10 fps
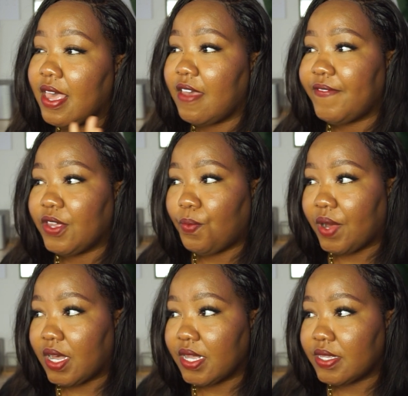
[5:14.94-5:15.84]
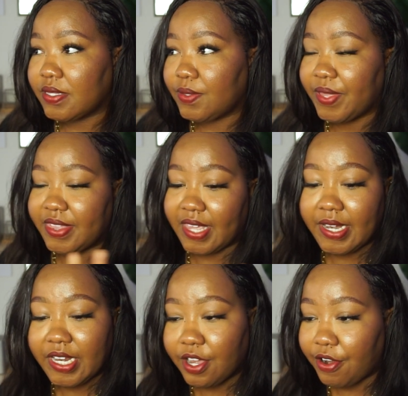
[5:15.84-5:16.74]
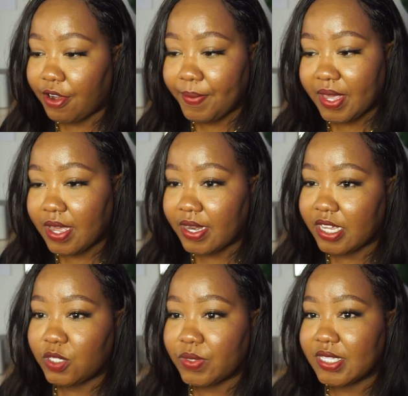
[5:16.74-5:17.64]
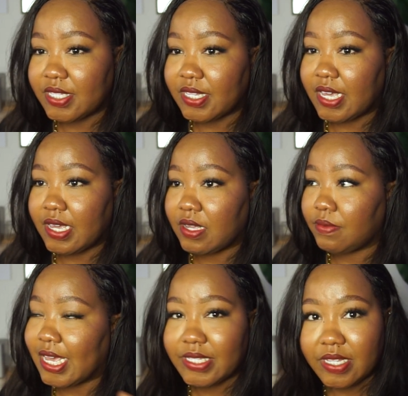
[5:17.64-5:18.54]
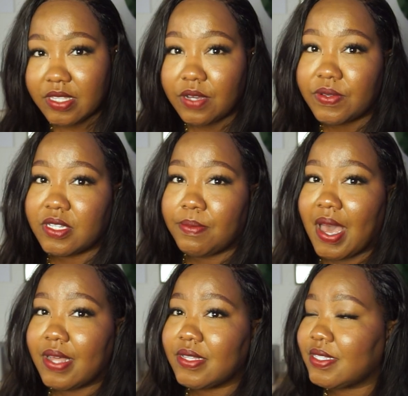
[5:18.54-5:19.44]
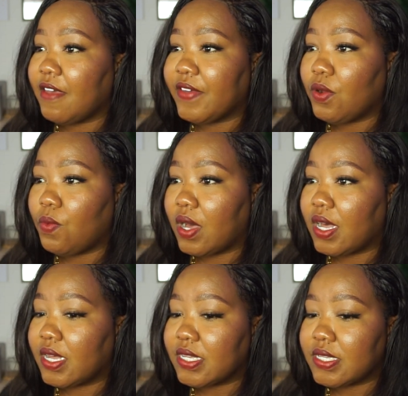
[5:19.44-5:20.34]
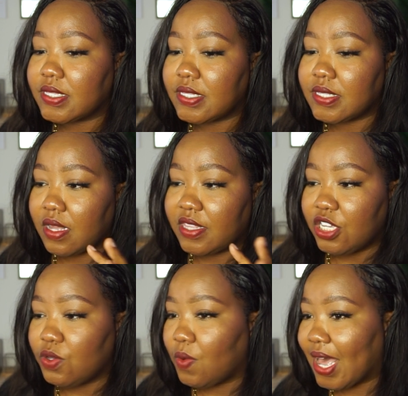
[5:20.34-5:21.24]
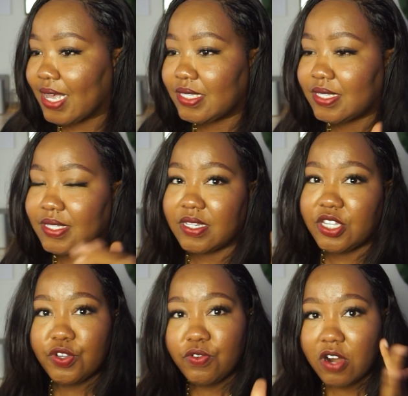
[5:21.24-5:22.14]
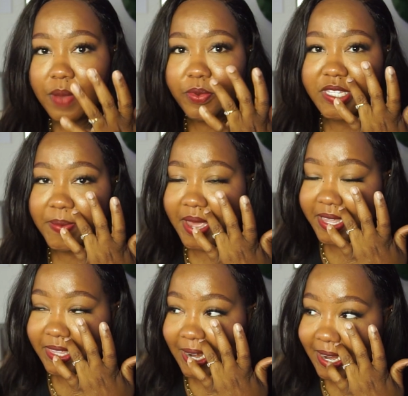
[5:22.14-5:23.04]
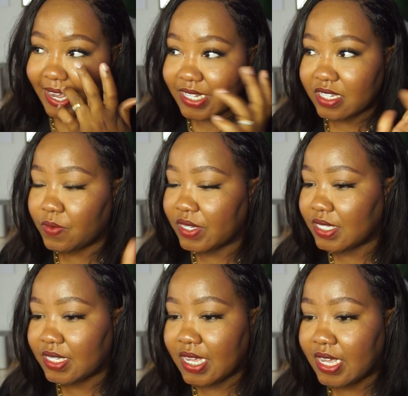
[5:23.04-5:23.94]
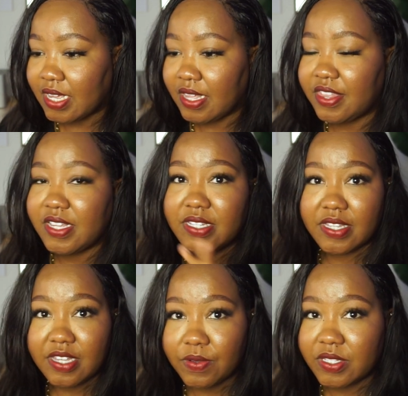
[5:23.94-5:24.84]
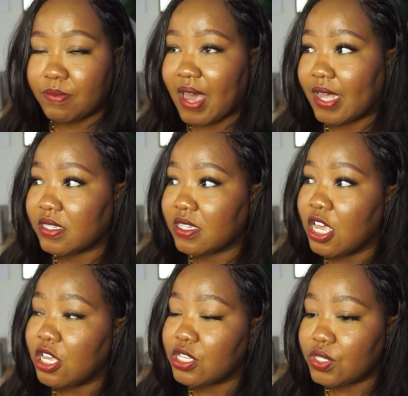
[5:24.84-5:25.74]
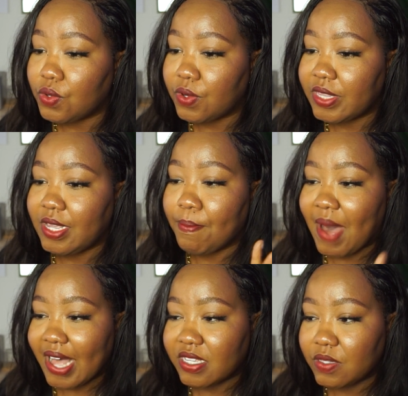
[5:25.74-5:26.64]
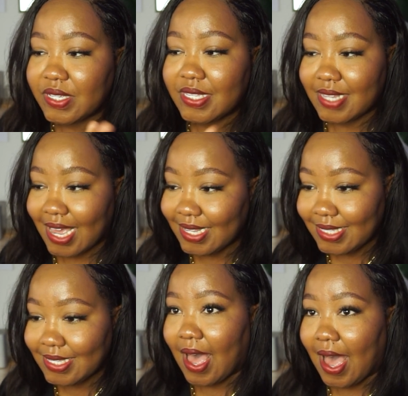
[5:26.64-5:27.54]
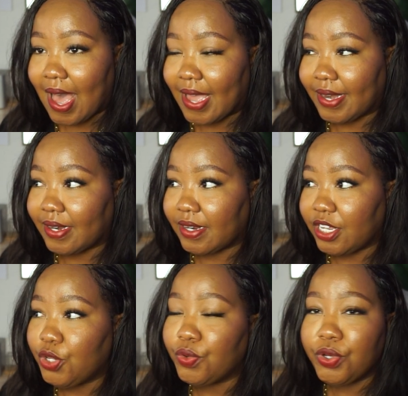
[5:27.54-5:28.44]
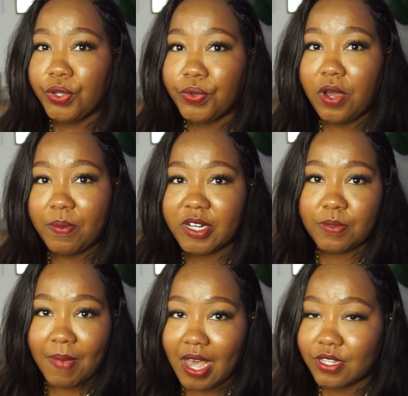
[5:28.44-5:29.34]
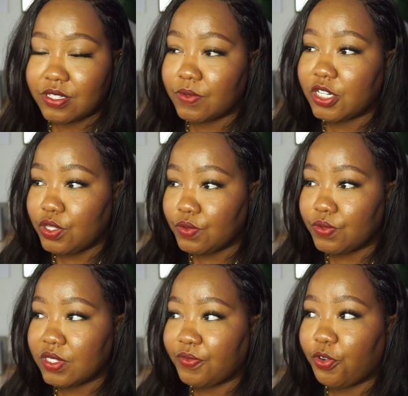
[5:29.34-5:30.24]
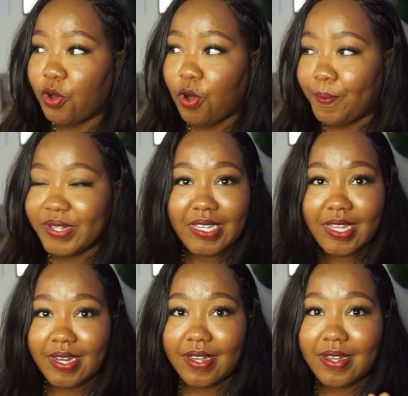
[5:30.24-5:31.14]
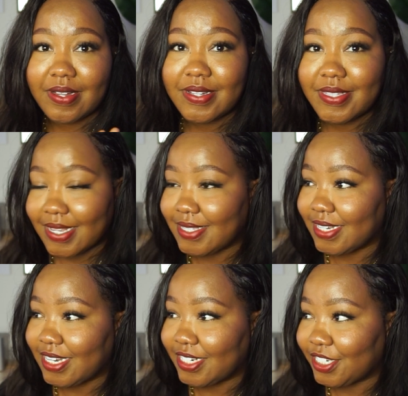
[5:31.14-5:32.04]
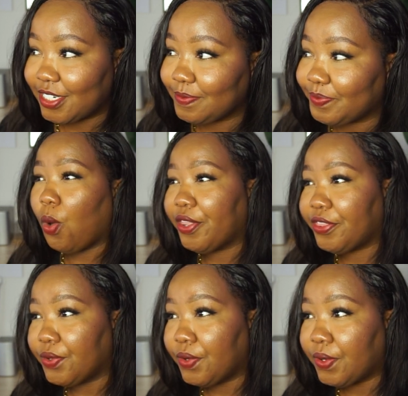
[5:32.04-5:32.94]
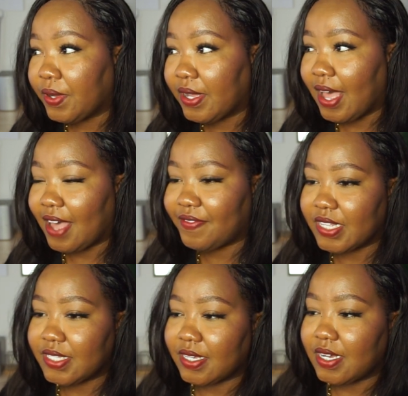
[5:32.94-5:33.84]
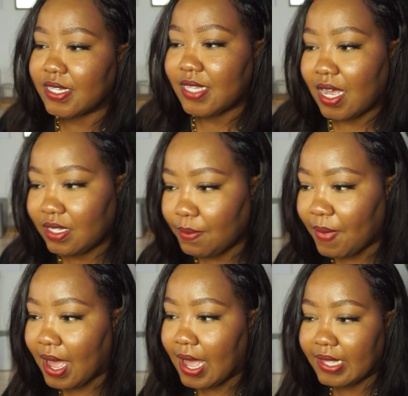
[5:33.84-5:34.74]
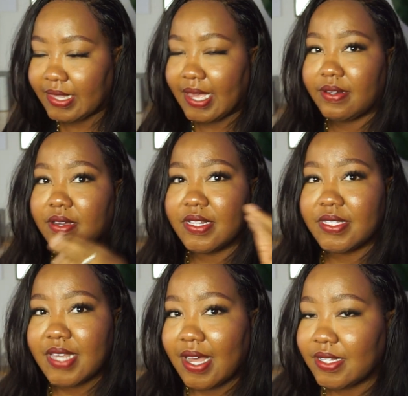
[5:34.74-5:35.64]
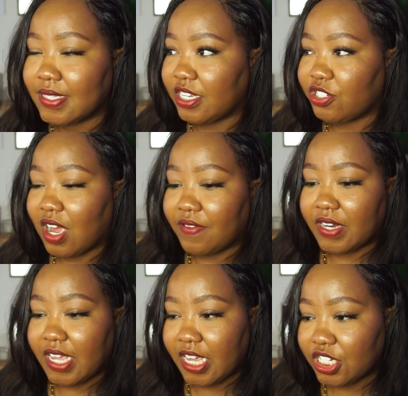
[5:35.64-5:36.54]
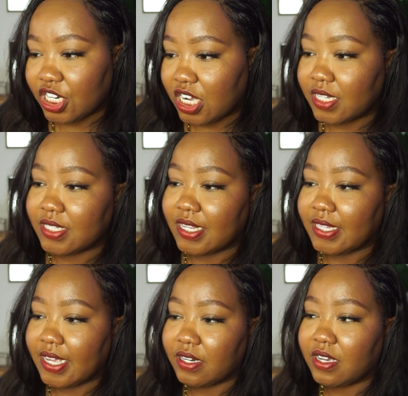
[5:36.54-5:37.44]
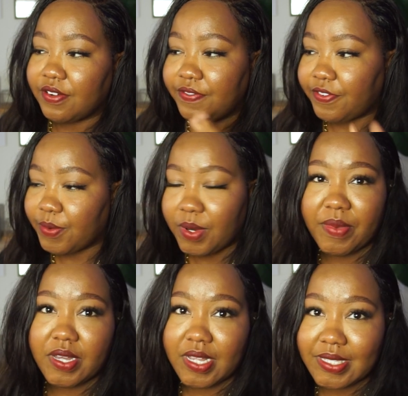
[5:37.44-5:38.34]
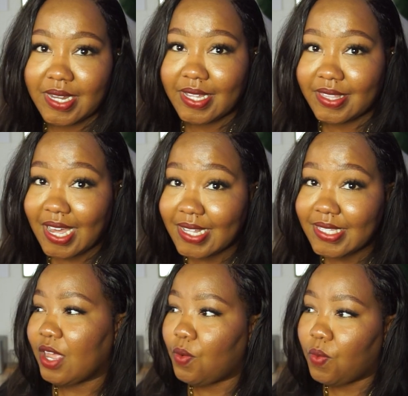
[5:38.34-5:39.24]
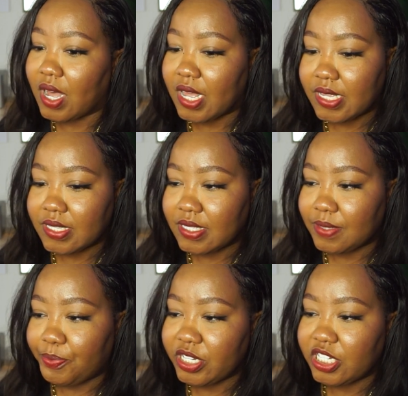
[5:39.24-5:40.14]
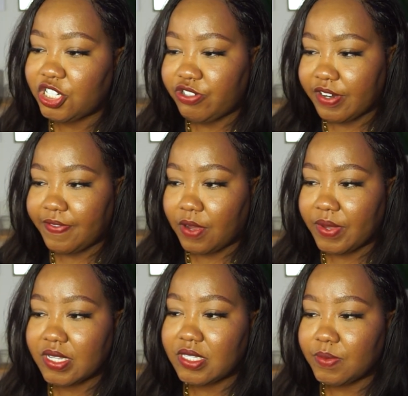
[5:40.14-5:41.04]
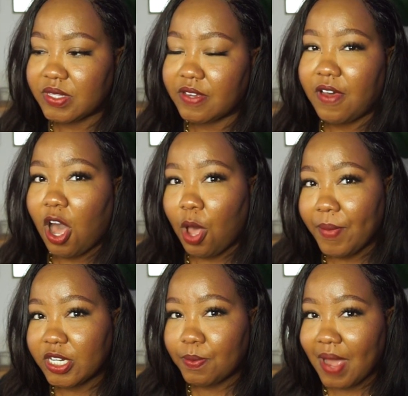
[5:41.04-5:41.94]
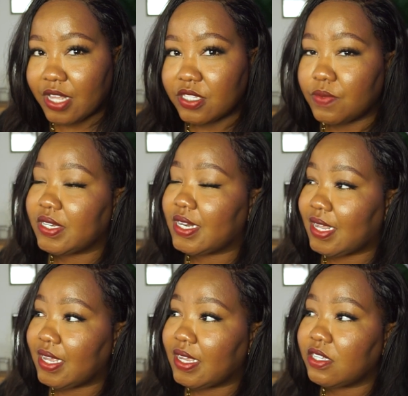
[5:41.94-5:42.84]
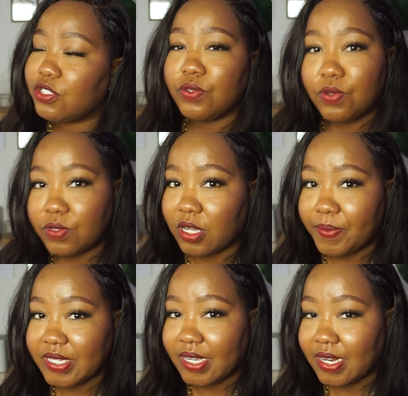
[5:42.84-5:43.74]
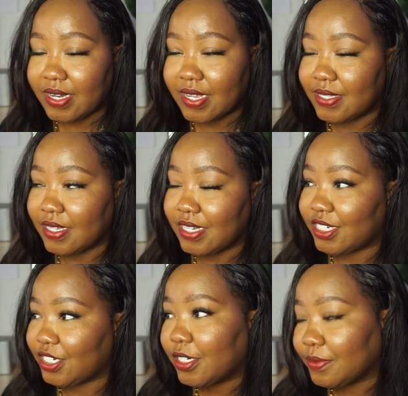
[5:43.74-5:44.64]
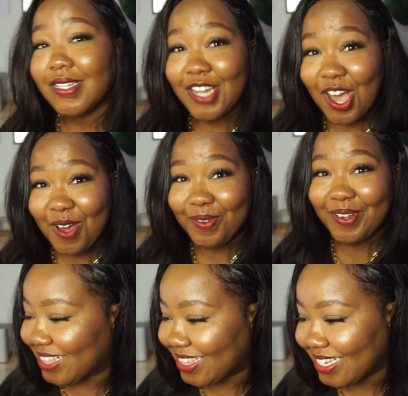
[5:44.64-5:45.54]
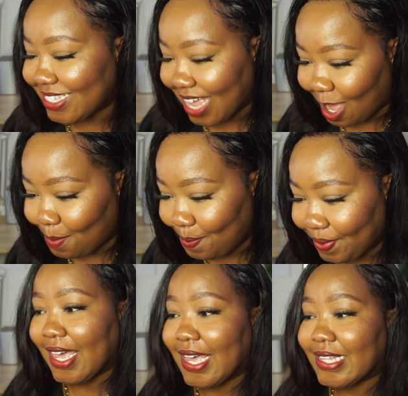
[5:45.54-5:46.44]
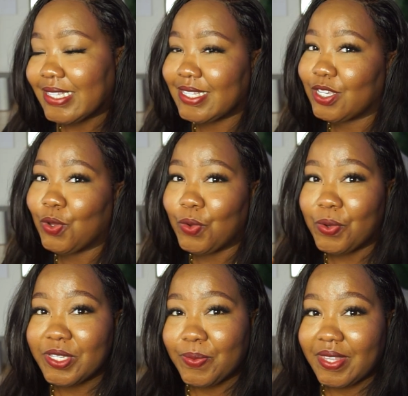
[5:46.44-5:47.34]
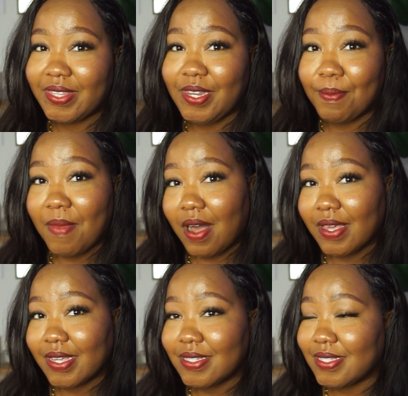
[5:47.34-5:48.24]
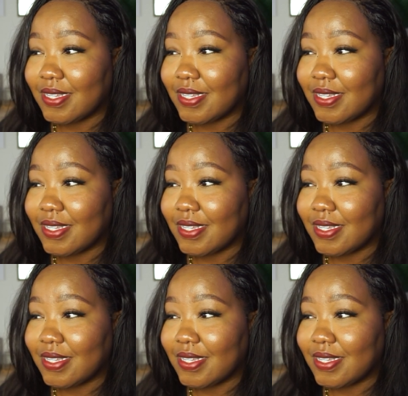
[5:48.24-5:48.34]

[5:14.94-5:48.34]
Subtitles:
If it was within the Caribbean, it would say 18,000 miles. If it was the US to Europe or some kind of thing like that, it would say 30,000 miles. So the miles were set and you knew how much miles you would use for a particular destination. Although having to contact the bank, then contact the travel agent and then confirm the bookings like that, it was pretty straightforward in terms of how much miles you would need to go to a particular destination. Now, with this app, it goes with the market.